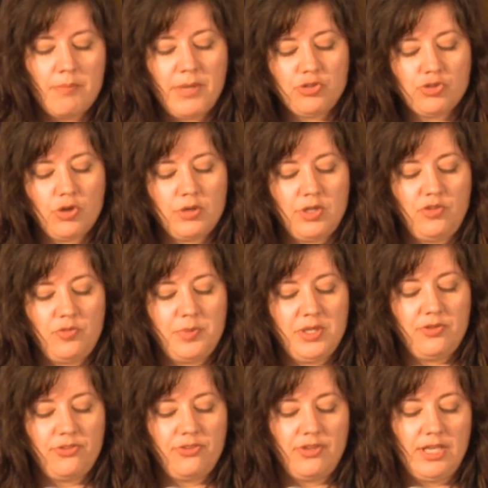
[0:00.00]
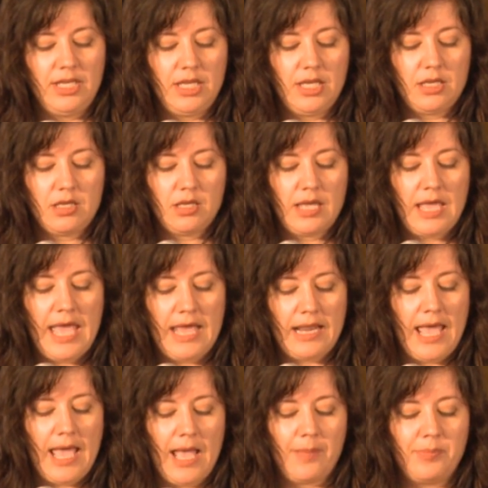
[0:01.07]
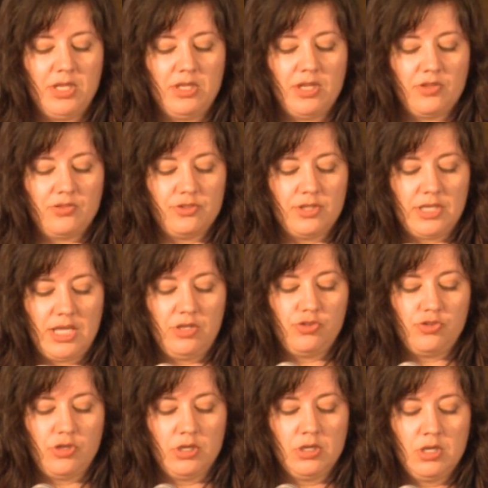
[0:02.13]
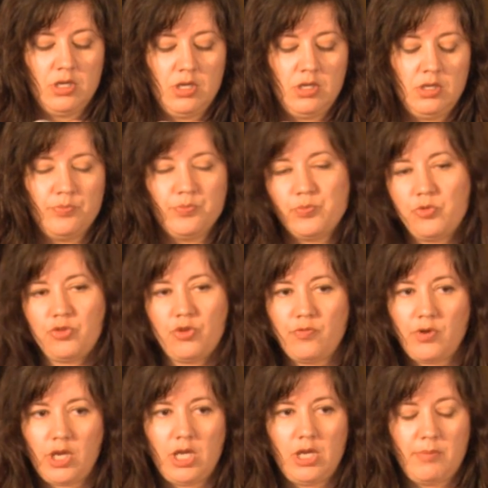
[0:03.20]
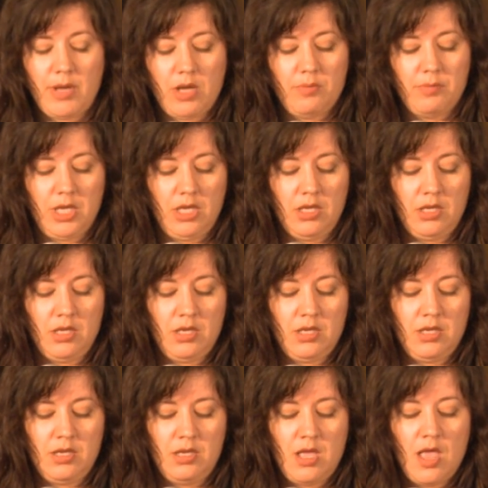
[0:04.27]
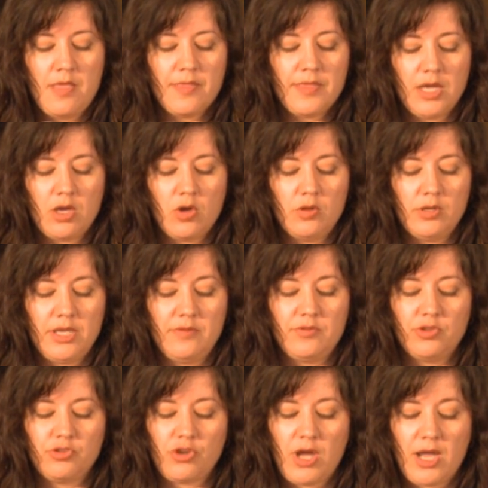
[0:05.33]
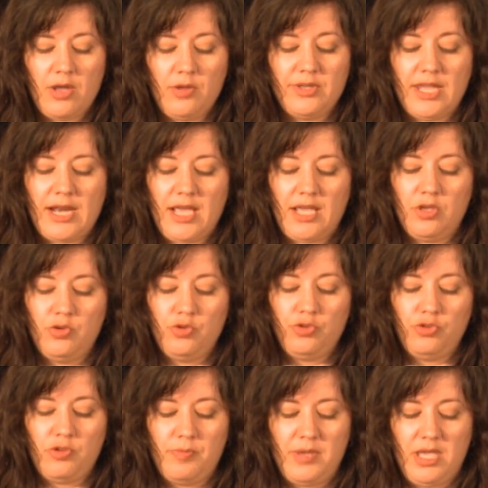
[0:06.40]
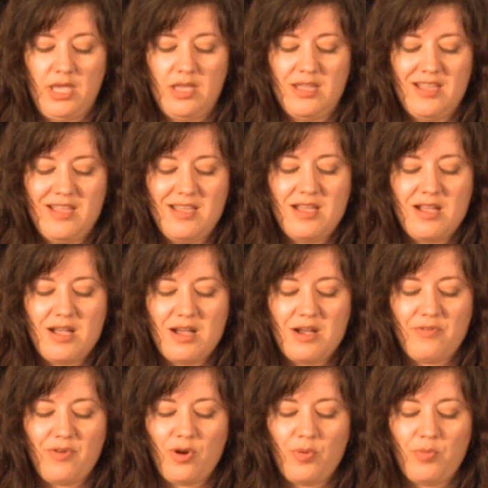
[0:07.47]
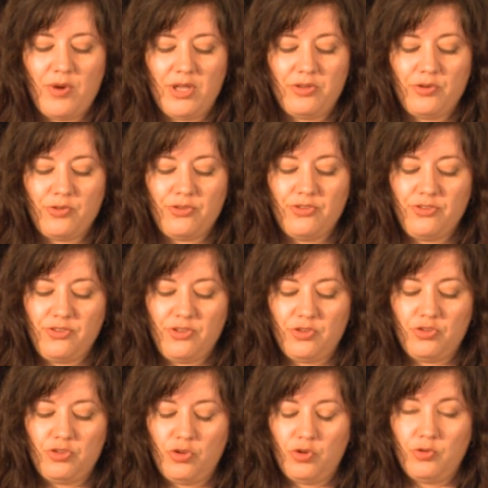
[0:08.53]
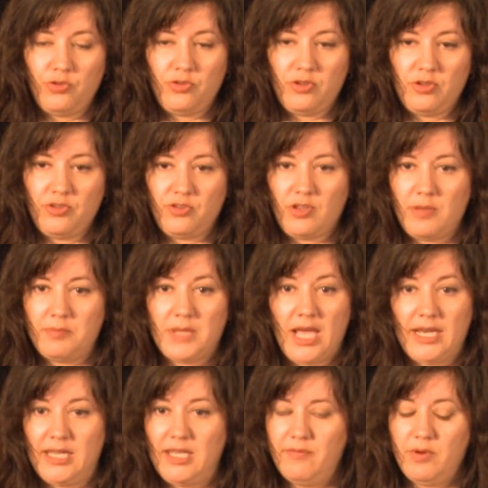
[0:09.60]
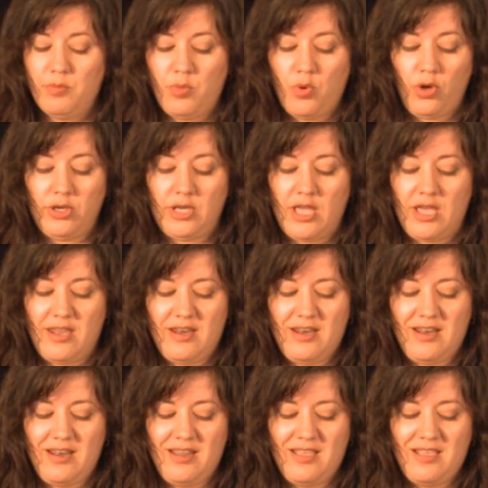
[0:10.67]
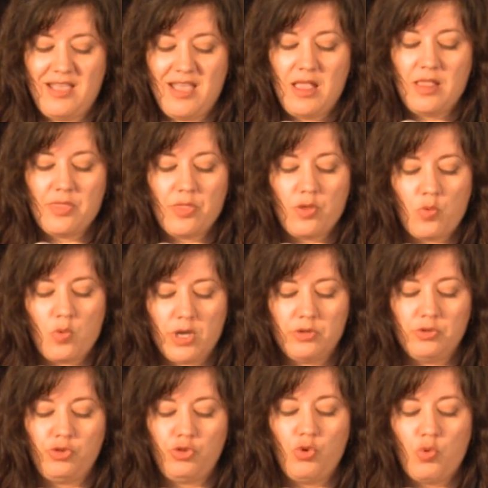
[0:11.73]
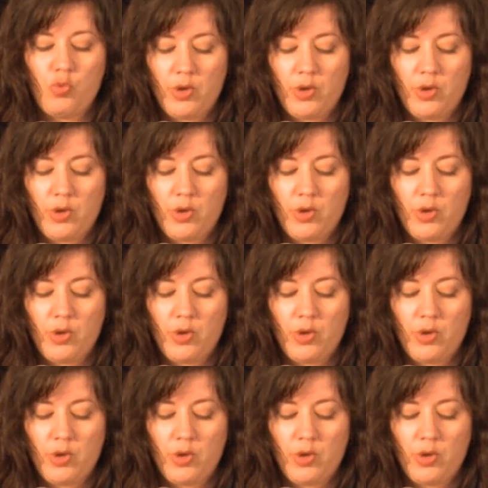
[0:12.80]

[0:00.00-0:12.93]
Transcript: My journey's been scenic, had a happy destination, so forget about me. Think only of the child that I used to be, of her brothers and sisters, some not even born yet, the ones who